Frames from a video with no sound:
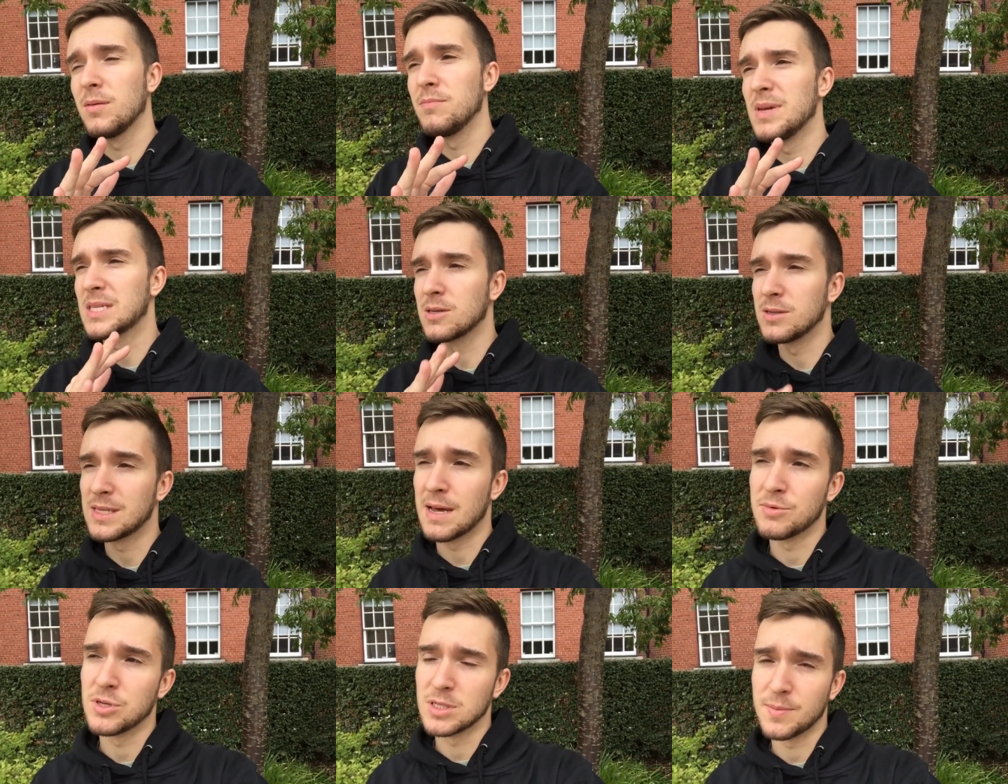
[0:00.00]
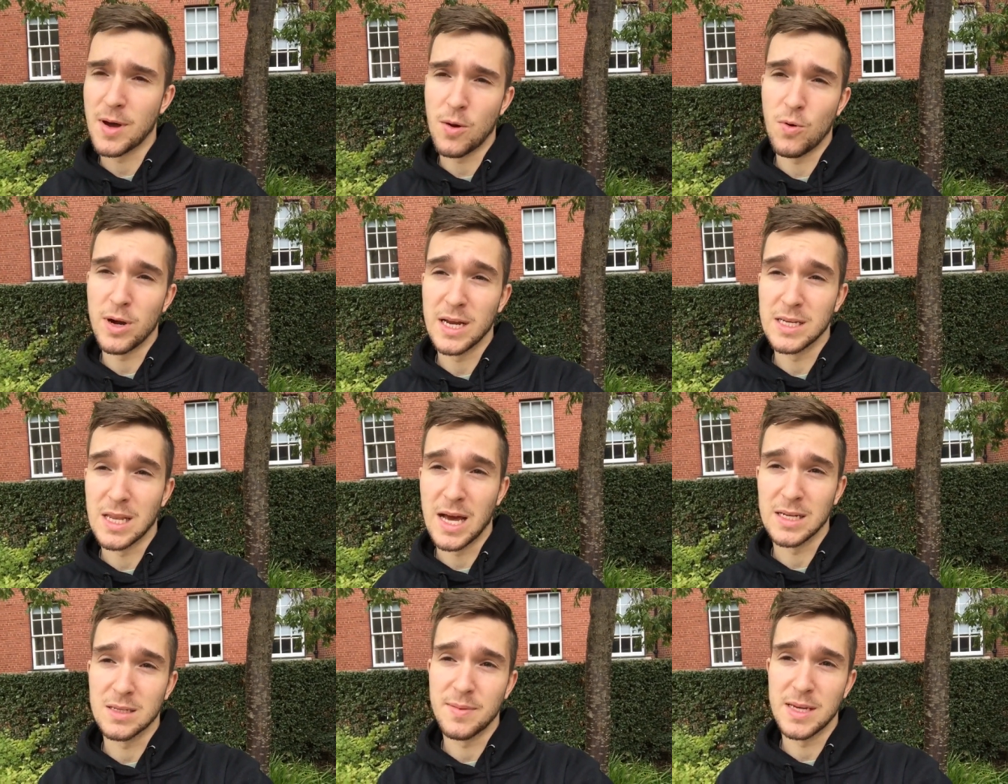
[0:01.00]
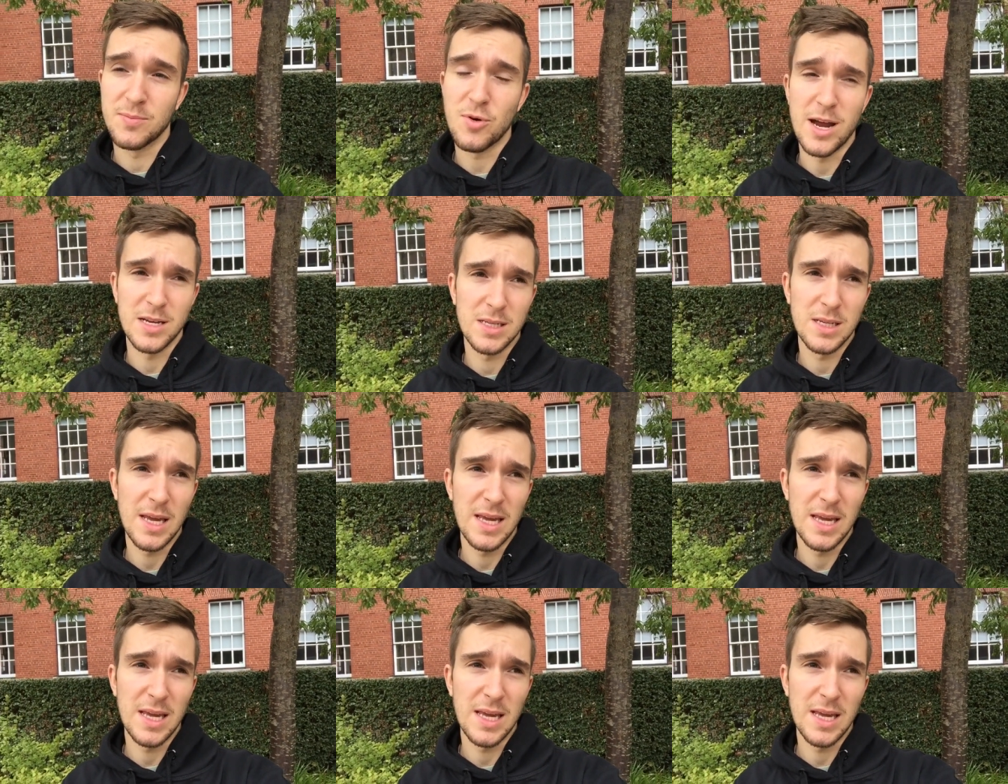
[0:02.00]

misconceptions about what it is like to be depressed.